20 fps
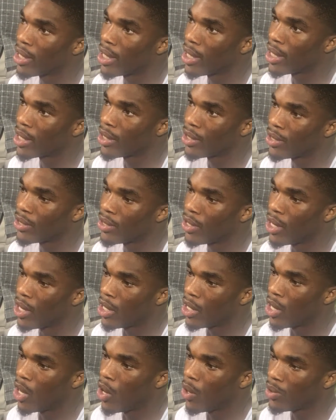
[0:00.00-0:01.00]
Like,
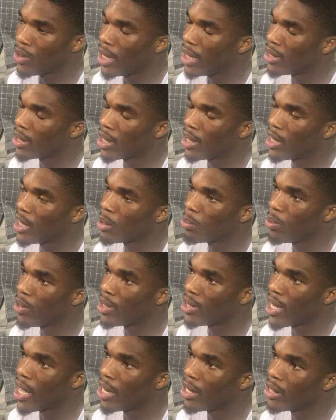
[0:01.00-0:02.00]
the whole season can just be
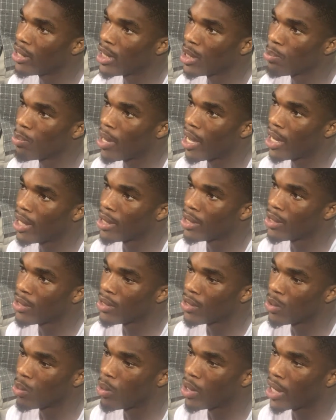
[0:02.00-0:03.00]
shattered just by
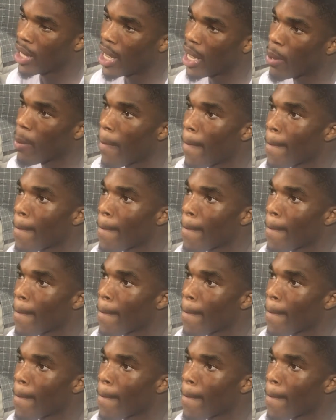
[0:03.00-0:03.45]
one game.